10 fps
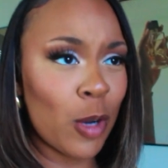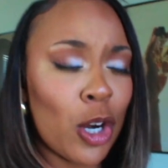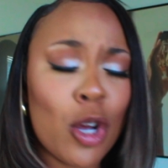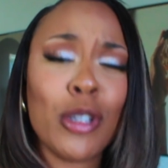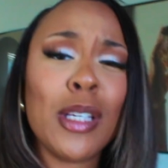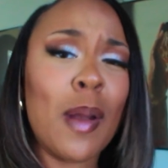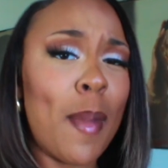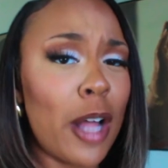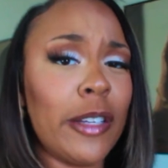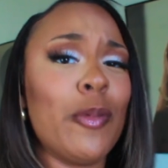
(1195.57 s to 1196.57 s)
We're gonna go to the
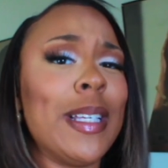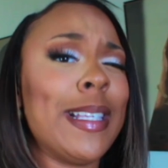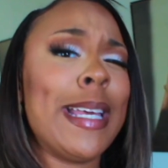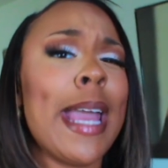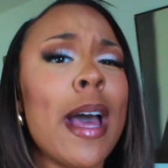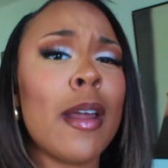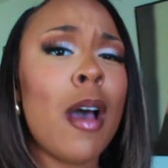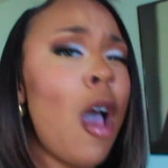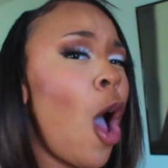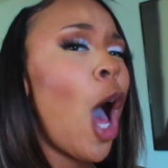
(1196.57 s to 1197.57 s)
Mall of Louisiana.